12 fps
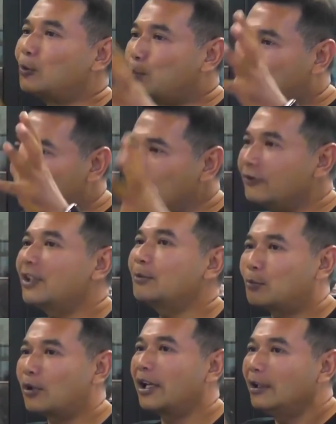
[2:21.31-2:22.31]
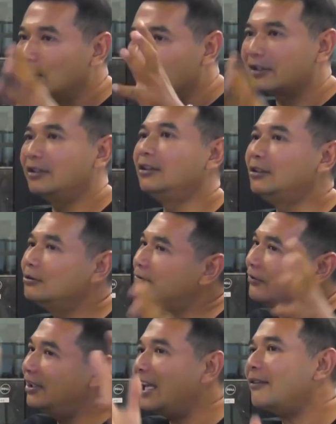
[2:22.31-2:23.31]
to prove the point, look,
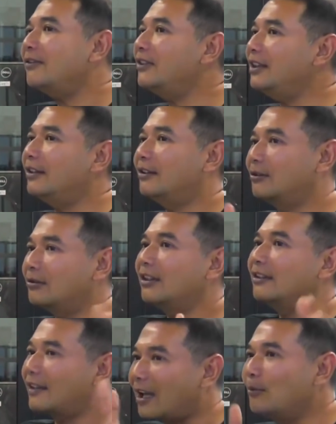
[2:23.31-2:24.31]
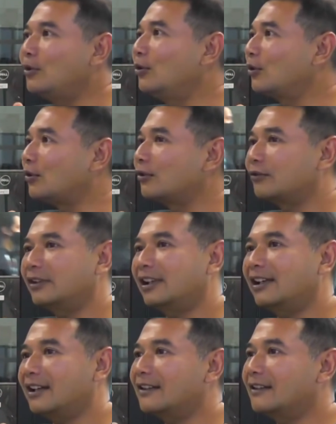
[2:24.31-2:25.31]
you've left this to this UMNO for
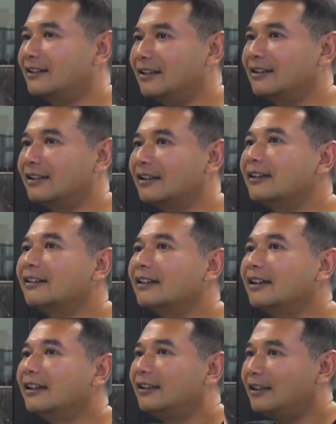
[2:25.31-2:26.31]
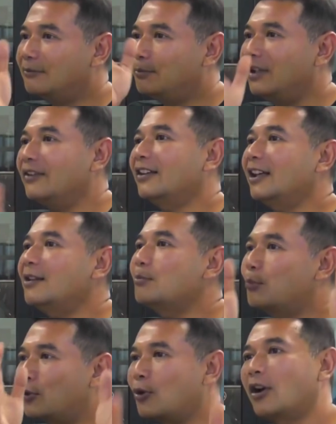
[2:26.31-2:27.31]
the last 60 years. They've basically
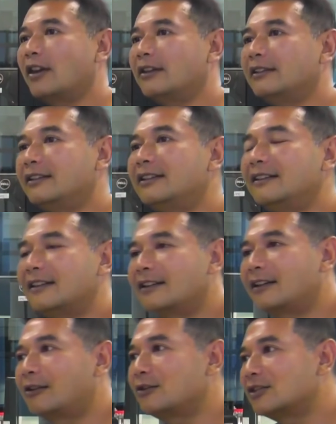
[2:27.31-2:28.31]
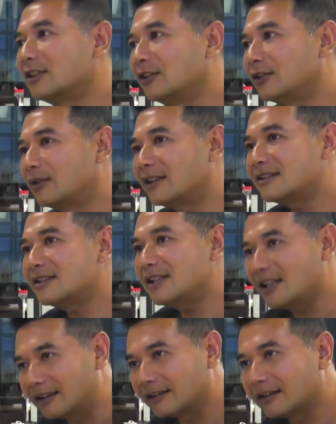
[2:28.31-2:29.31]
brought these institutions to its
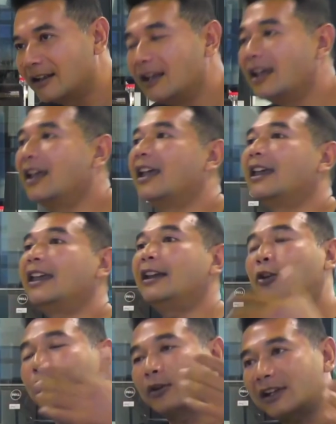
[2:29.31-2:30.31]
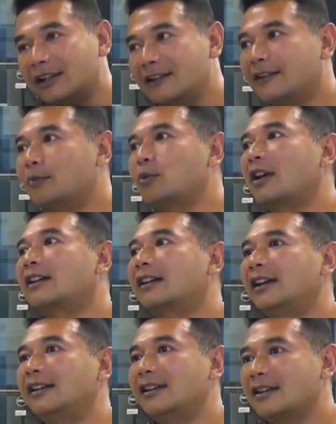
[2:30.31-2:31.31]
needs. It took us about
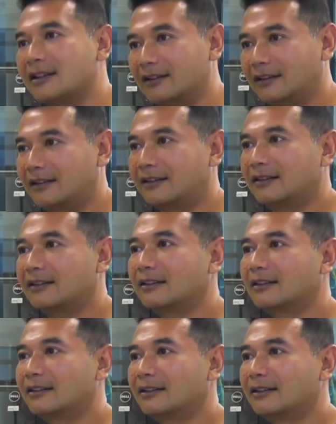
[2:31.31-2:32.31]
3 years